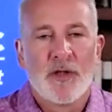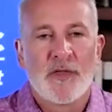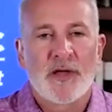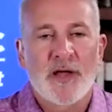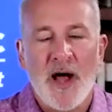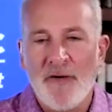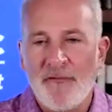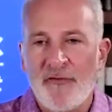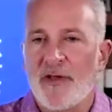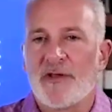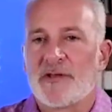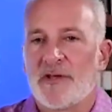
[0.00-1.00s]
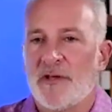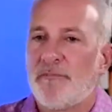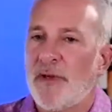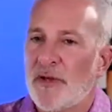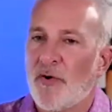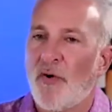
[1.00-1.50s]
the confidence in
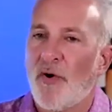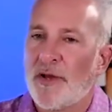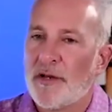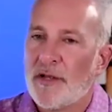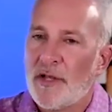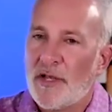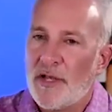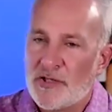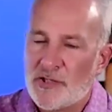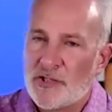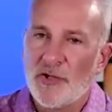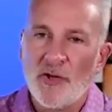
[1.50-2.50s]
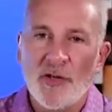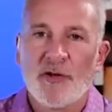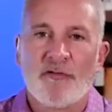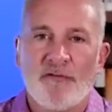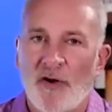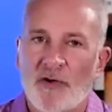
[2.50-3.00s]
Bitcoin is surely
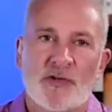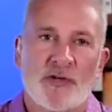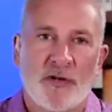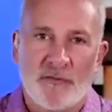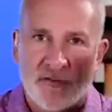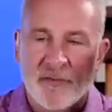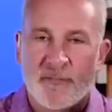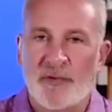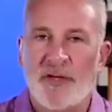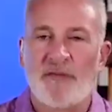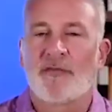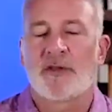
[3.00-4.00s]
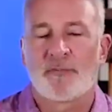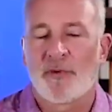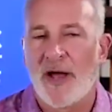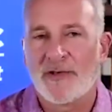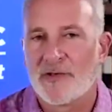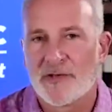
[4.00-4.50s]
a function of the belief that the
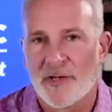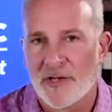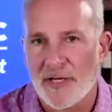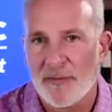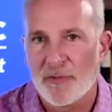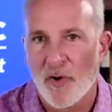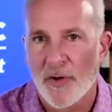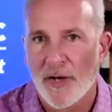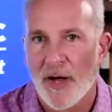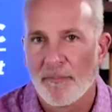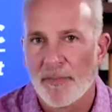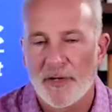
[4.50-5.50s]
price is going to keep going up,